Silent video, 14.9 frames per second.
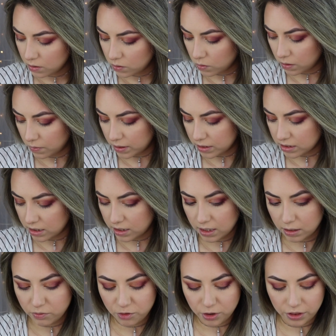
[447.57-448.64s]
the
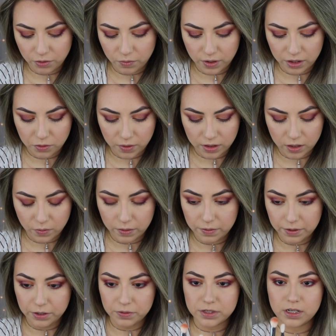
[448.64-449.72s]
M433 that we were
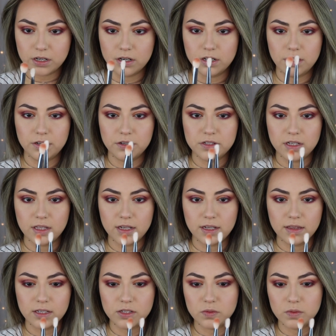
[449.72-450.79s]
using earlier. You see
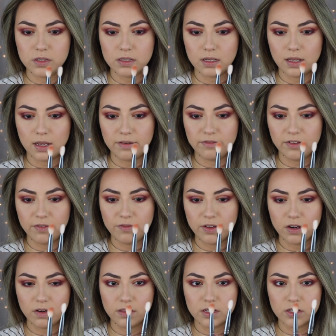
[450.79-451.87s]
that? This one's a lot
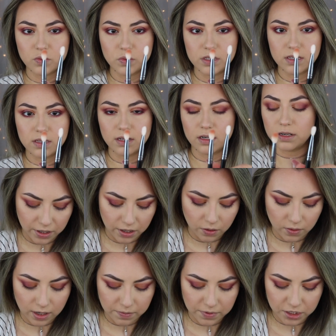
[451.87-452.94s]
fluffier and this one's thinner. I'm gonna
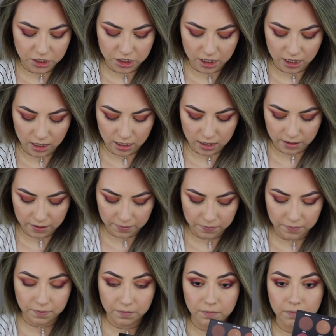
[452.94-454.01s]
grab the shade
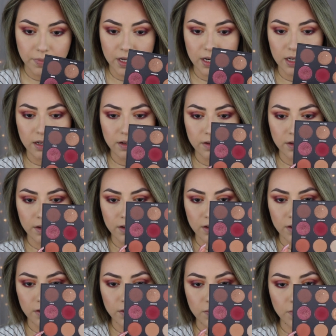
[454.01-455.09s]
Penny
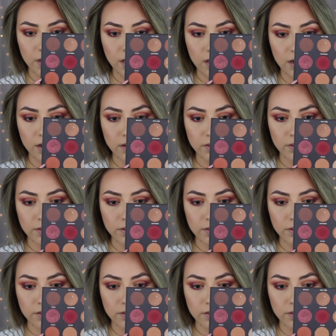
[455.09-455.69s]
right here.